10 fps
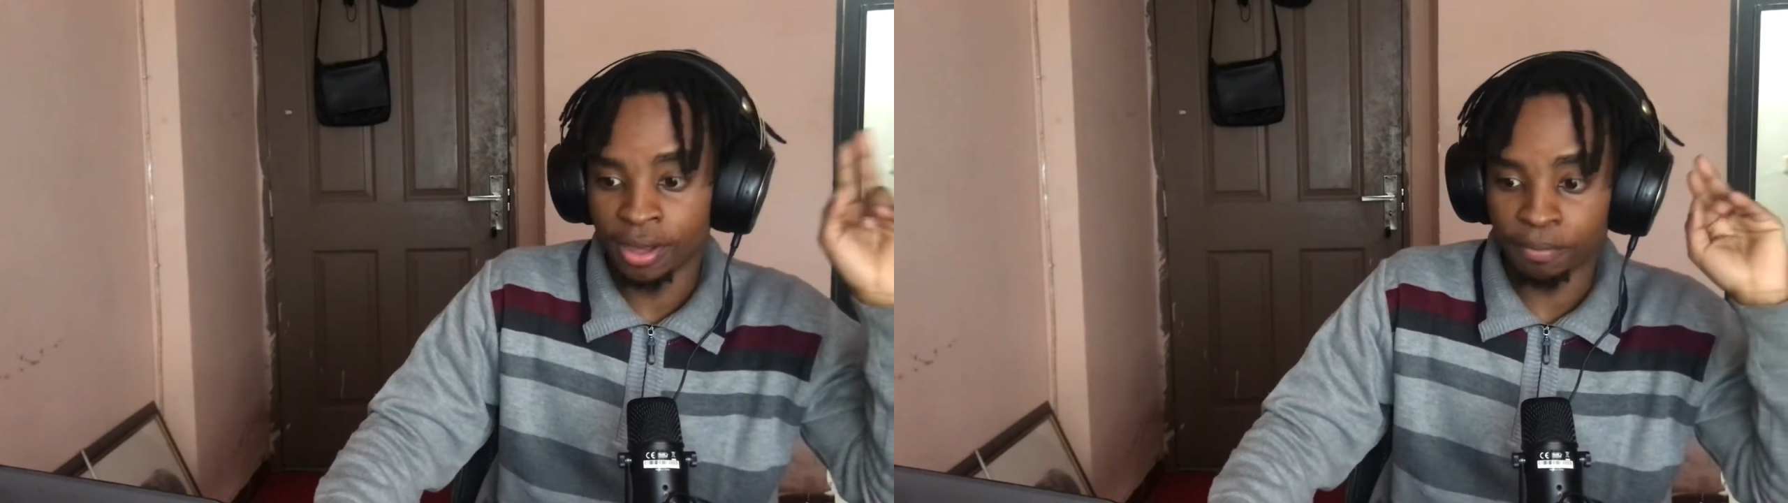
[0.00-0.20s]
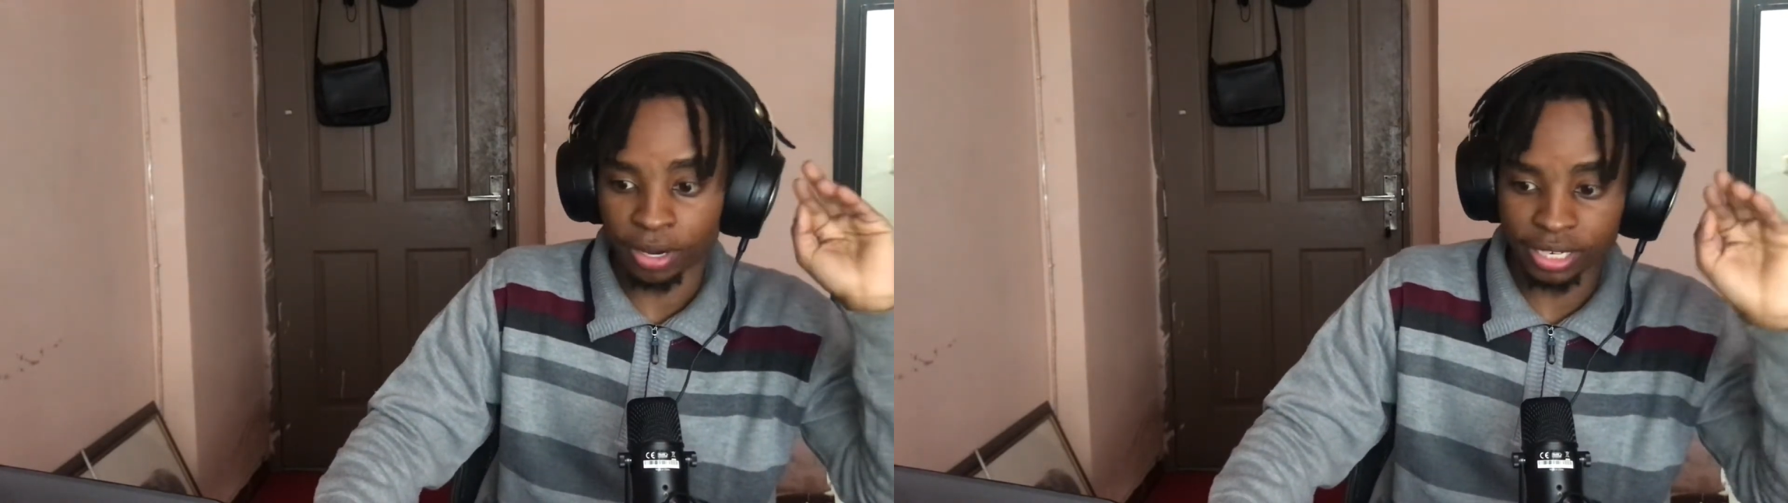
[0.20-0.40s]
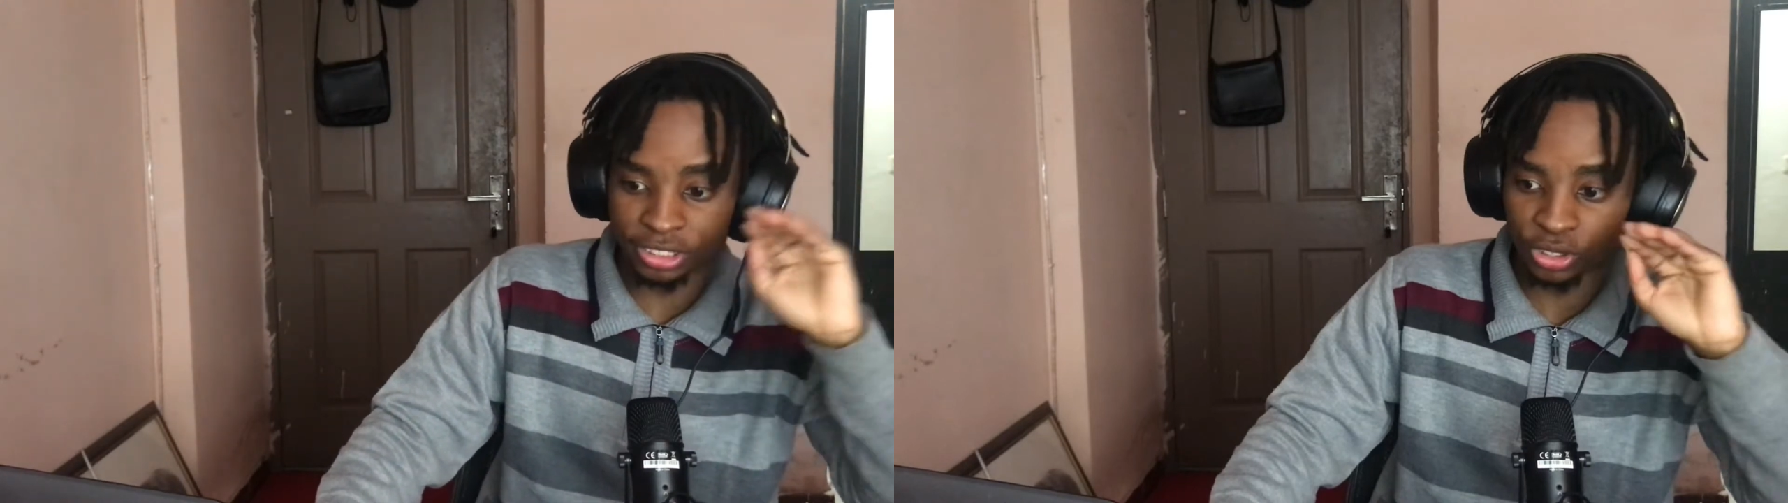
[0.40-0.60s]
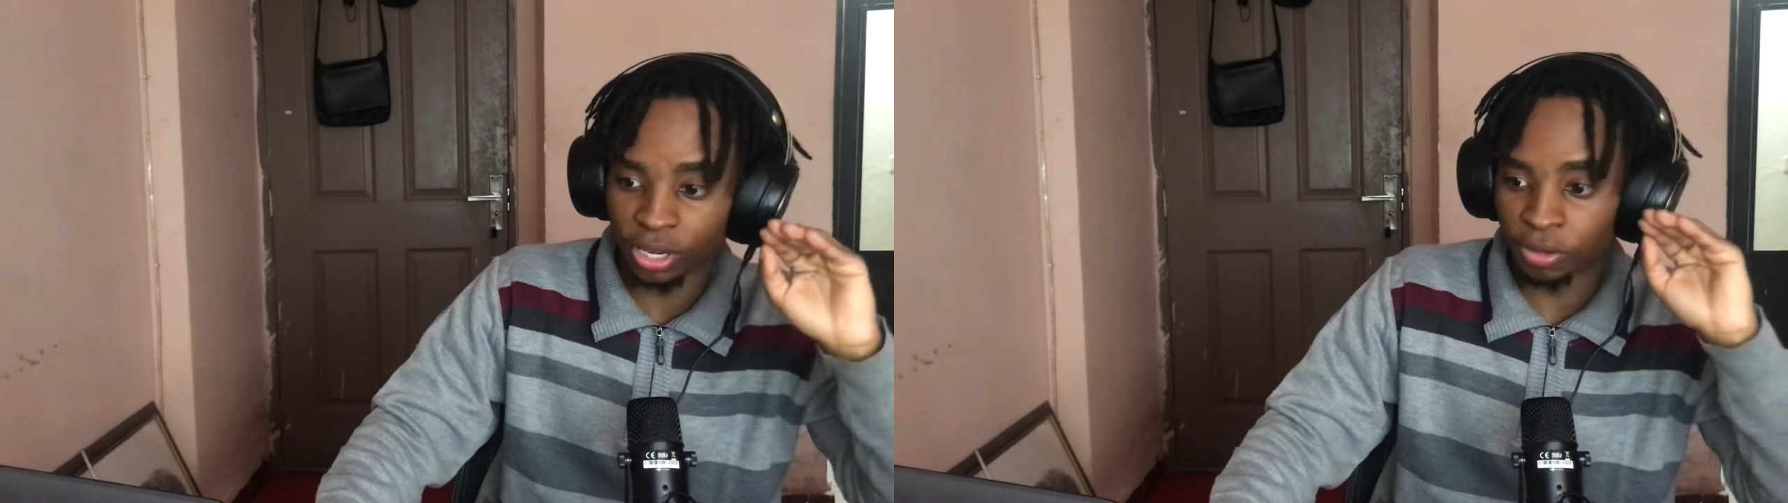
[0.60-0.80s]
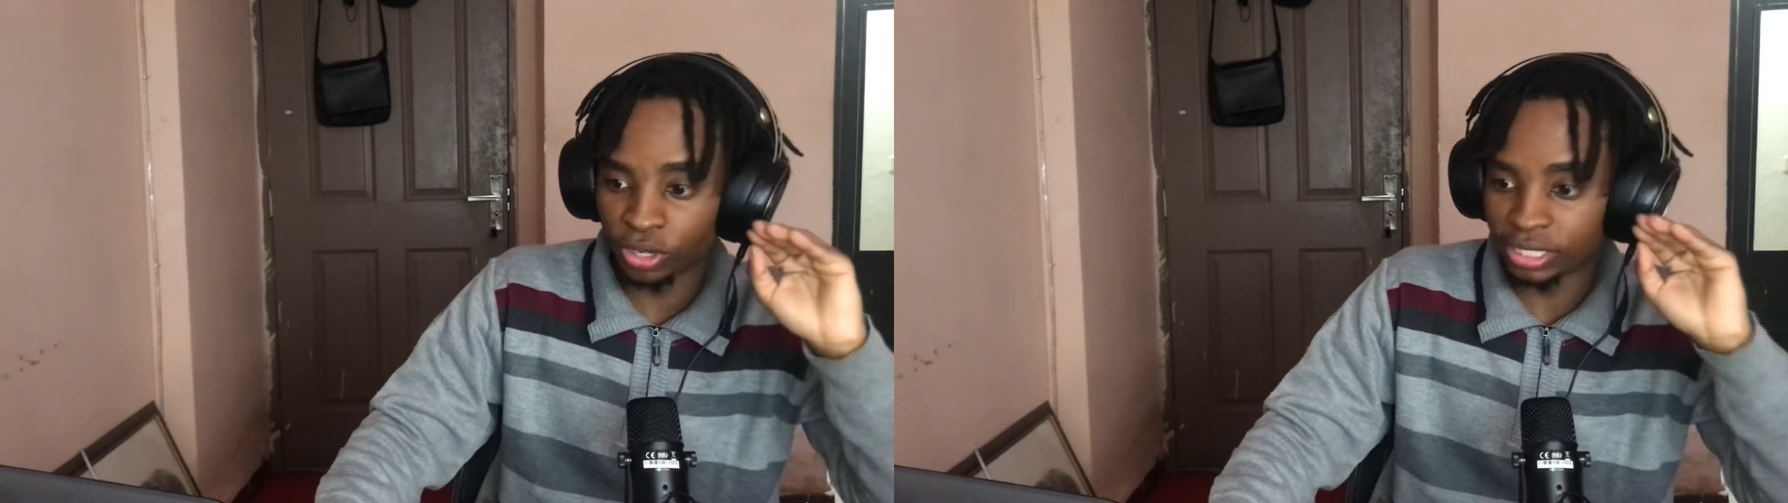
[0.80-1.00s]
But let's take
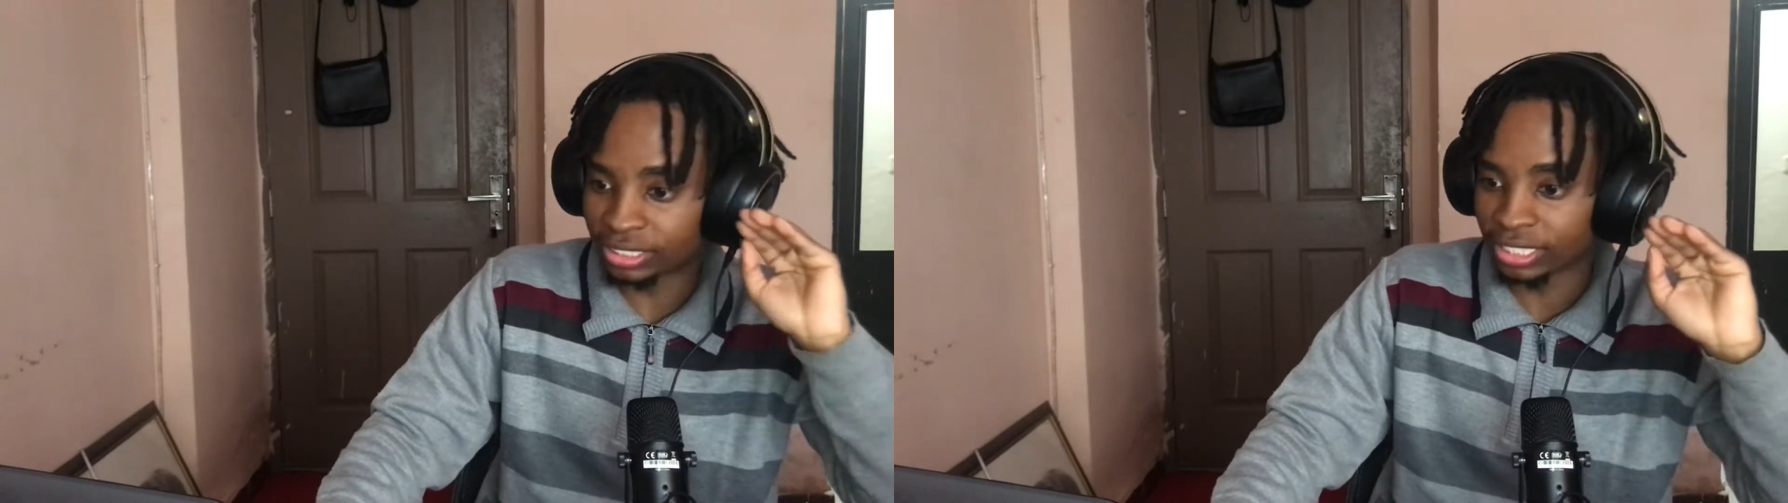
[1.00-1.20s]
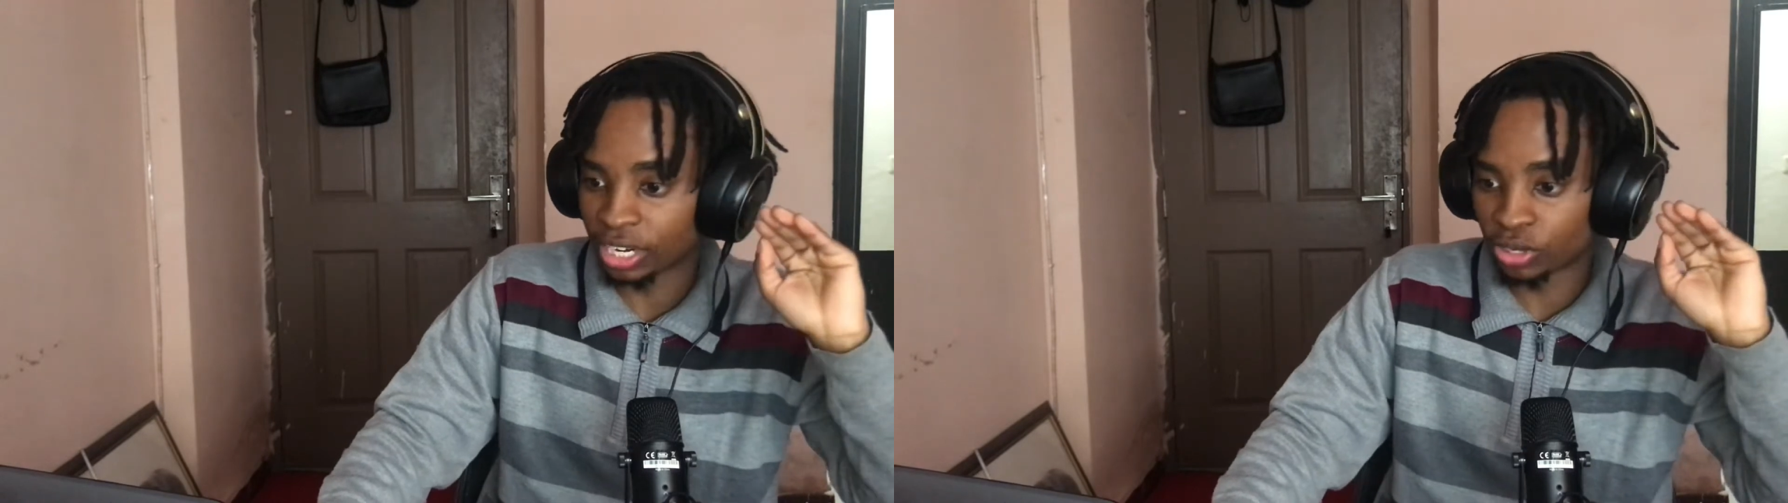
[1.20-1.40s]
a